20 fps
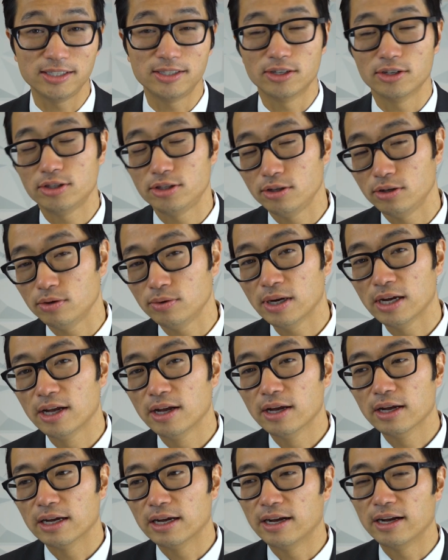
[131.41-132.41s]
seat or two
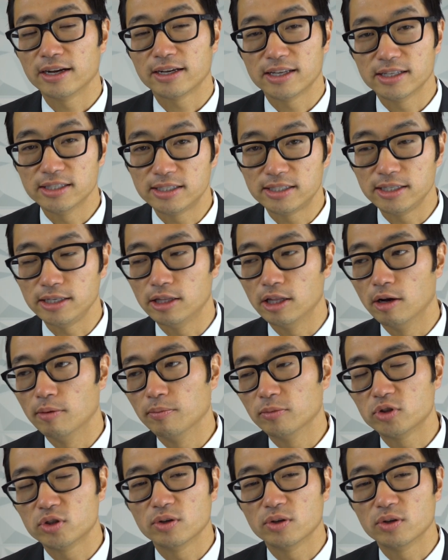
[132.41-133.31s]
uh, can see them.